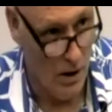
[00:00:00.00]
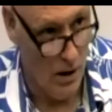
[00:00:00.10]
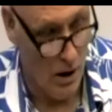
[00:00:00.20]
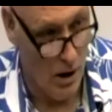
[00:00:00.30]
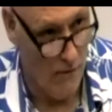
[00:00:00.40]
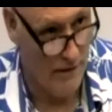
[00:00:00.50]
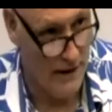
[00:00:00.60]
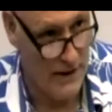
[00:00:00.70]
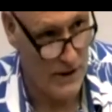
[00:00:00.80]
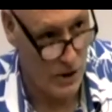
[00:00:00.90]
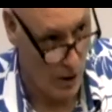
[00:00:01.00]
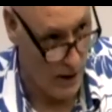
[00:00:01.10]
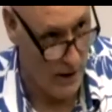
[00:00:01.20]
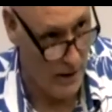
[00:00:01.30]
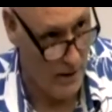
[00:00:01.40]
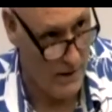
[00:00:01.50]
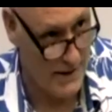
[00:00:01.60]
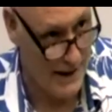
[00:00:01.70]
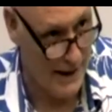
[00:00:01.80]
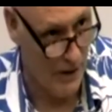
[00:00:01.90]
off a historic
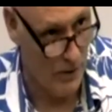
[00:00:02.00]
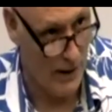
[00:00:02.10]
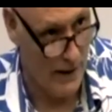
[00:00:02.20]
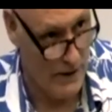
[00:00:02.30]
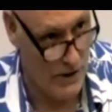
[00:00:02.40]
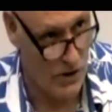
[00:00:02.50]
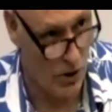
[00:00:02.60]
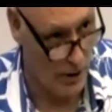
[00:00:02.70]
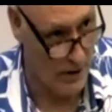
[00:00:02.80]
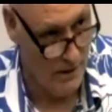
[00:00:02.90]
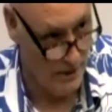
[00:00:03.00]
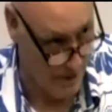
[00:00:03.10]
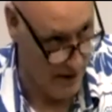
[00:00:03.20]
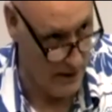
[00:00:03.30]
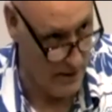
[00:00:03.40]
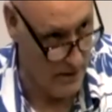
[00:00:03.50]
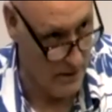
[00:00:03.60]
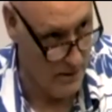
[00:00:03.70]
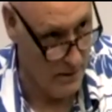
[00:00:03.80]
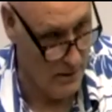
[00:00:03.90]
sellout and a historic defeat
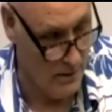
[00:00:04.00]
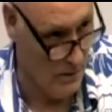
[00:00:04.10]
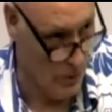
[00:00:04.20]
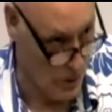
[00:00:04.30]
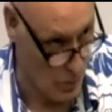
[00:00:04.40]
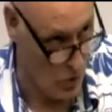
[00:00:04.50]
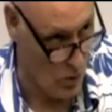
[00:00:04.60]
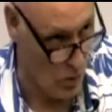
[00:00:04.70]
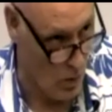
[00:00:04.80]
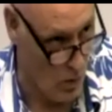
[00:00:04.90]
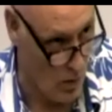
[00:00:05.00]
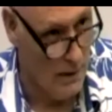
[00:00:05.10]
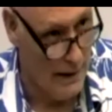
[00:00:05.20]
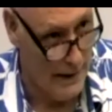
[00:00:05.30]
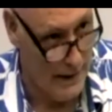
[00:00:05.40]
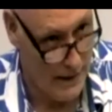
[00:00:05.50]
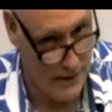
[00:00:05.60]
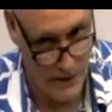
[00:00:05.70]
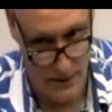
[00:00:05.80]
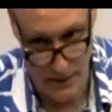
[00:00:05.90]
with the World War. Lenin had
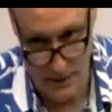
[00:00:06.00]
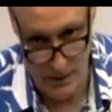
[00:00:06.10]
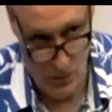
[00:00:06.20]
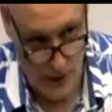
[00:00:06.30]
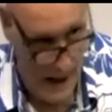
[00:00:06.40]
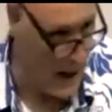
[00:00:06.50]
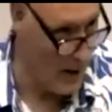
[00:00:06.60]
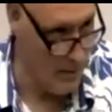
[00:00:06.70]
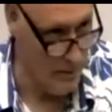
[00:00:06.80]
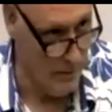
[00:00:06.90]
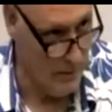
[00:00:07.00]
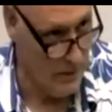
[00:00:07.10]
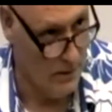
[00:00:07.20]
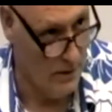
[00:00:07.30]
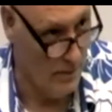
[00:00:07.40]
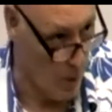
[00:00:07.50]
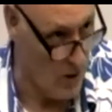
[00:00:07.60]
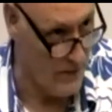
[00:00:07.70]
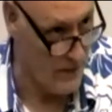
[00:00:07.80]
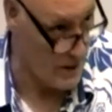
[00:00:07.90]
to rearm the
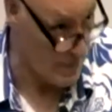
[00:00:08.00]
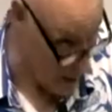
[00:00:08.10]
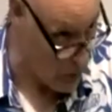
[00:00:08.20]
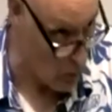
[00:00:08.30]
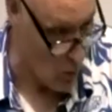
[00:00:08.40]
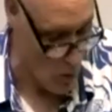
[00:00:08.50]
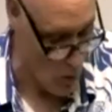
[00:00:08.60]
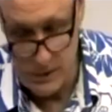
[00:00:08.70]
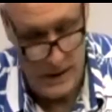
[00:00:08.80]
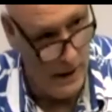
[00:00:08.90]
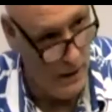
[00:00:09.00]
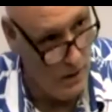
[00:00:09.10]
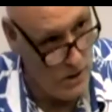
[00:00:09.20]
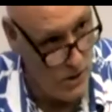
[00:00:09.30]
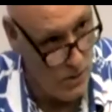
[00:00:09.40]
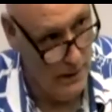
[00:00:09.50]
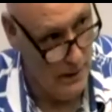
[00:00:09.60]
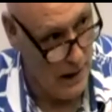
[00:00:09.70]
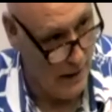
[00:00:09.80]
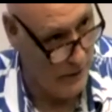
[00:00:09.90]
Bolsheviks about the war. But then also
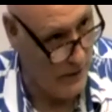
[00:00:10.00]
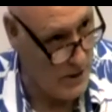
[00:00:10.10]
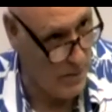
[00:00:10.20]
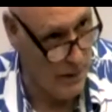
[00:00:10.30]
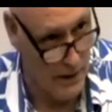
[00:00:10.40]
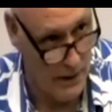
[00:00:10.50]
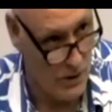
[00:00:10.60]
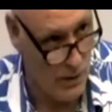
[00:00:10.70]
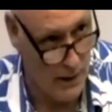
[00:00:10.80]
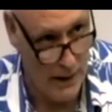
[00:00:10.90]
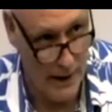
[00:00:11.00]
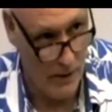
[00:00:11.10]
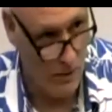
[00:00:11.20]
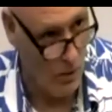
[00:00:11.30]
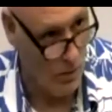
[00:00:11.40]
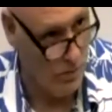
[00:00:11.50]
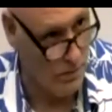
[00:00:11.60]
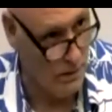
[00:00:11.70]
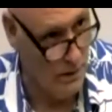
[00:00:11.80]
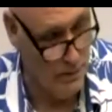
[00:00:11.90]
after this period is when Lenin wrote
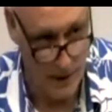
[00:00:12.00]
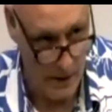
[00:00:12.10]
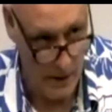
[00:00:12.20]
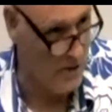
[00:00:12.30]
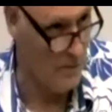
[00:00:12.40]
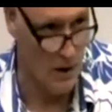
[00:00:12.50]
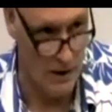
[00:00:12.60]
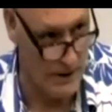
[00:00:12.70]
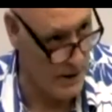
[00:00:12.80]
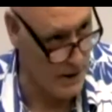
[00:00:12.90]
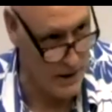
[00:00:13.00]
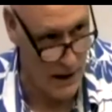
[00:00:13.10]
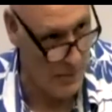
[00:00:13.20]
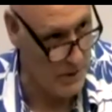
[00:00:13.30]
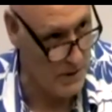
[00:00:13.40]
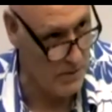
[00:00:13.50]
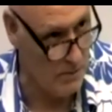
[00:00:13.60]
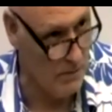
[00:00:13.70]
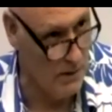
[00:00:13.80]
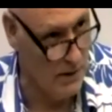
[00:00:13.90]
Imperialism, the Highest Stage of Capitalism.
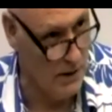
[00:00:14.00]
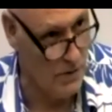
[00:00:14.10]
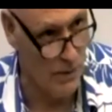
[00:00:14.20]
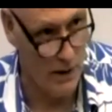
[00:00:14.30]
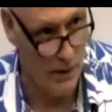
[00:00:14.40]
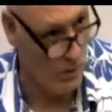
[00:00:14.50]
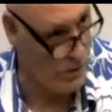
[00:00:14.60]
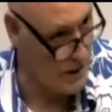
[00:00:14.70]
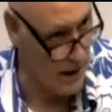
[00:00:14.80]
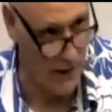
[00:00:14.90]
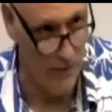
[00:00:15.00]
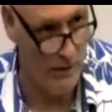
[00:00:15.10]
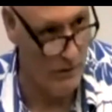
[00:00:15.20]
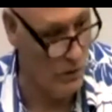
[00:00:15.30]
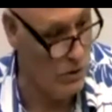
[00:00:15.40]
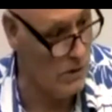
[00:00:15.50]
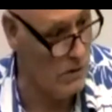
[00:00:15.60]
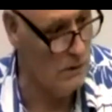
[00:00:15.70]
It's when he wrote State and Revolution.